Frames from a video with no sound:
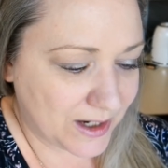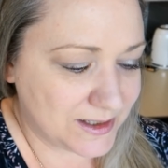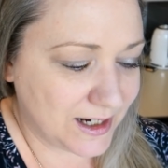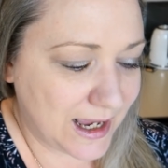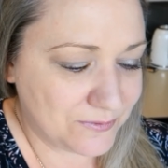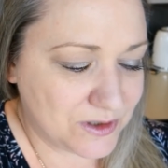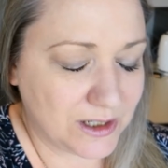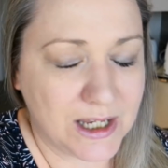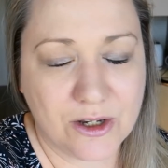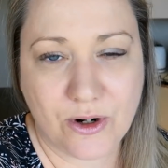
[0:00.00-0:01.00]
I did have
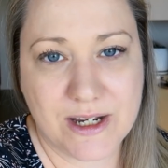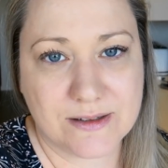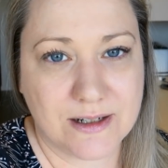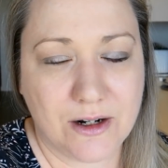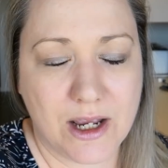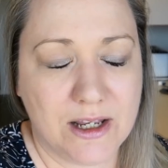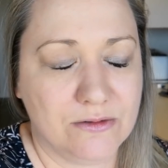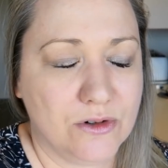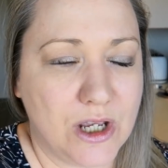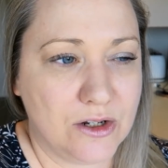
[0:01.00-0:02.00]
to increase it
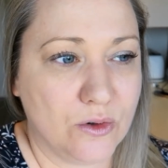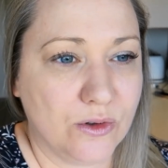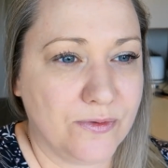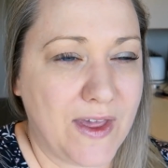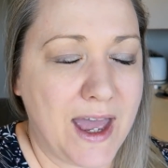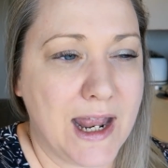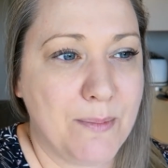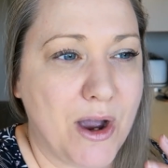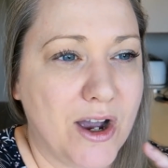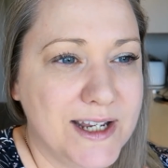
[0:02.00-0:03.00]
and all of that.
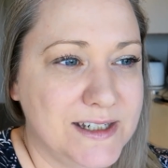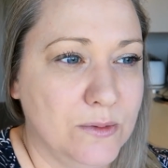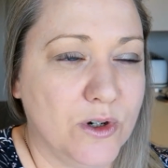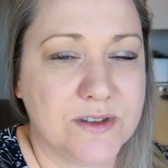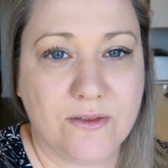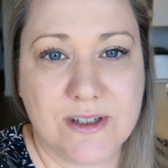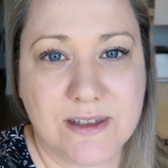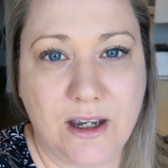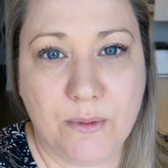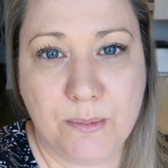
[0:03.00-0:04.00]
And my idea was
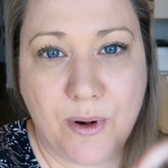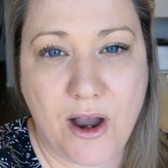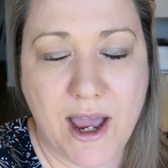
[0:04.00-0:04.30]
obviously I would